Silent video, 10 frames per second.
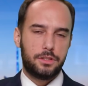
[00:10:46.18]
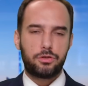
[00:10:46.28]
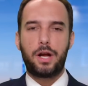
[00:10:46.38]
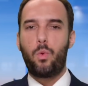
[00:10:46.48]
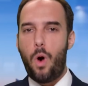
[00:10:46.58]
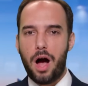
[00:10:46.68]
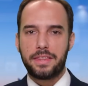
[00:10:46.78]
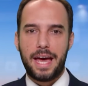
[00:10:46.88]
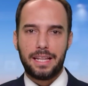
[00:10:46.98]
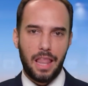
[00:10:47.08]
It's trying to
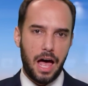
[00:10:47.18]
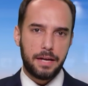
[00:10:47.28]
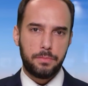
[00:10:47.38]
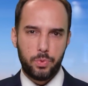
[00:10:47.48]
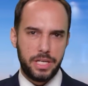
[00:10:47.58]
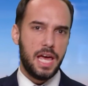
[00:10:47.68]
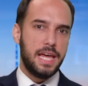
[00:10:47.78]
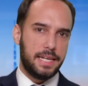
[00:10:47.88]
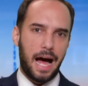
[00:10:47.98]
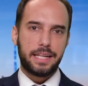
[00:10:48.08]
walk that line between
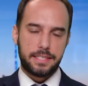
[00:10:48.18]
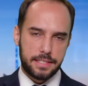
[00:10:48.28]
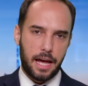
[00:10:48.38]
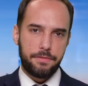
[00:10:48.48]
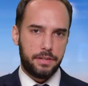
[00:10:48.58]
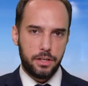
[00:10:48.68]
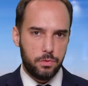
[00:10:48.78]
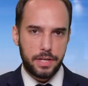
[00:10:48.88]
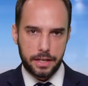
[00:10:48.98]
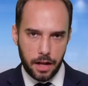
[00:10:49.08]
not stifling
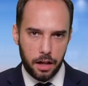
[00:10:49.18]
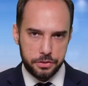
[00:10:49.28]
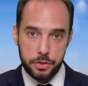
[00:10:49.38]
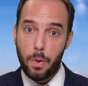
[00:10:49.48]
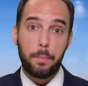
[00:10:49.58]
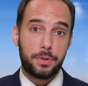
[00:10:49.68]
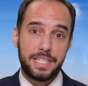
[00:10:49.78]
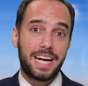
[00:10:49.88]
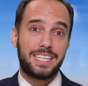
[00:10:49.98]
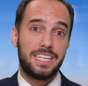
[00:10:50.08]
new technologies while
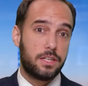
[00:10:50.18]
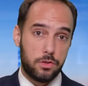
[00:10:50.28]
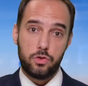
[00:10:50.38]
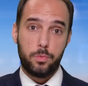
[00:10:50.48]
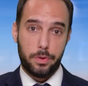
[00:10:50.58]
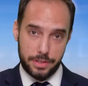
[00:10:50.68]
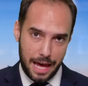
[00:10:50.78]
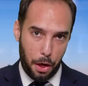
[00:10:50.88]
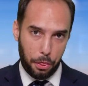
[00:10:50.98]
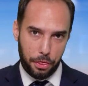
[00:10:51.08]
protecting consumers'
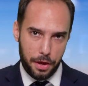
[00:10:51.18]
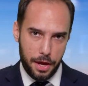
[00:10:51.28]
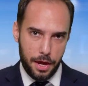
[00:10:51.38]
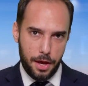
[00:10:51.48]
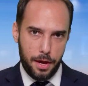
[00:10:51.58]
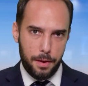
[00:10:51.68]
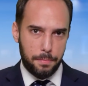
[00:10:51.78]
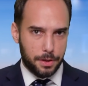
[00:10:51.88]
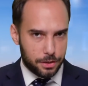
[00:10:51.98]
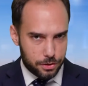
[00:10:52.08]
health.
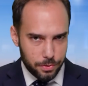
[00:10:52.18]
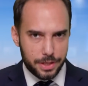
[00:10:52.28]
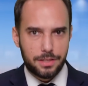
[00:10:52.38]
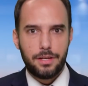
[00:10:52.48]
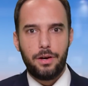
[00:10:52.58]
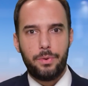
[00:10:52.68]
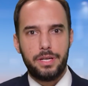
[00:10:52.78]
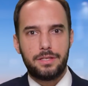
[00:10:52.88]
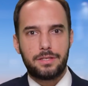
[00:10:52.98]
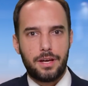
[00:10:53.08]
But in doing so,
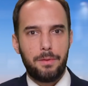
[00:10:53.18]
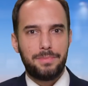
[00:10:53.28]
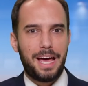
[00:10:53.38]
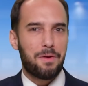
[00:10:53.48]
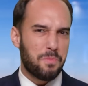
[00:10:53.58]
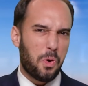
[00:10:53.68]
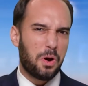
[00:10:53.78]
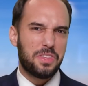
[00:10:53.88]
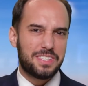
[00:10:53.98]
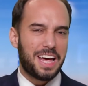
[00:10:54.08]
it's come down more
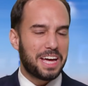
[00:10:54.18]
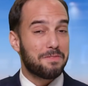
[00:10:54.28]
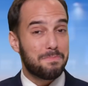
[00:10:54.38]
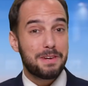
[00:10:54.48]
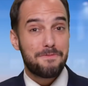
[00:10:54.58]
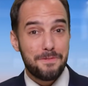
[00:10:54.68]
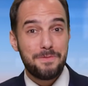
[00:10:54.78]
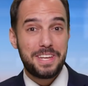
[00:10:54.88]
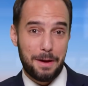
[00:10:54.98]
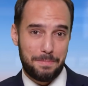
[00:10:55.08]
on the side of big
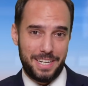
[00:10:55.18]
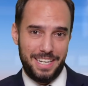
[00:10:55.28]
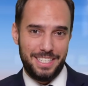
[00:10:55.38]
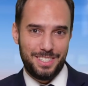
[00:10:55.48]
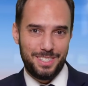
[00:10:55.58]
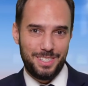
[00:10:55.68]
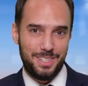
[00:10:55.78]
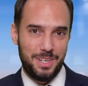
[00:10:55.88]
food companies.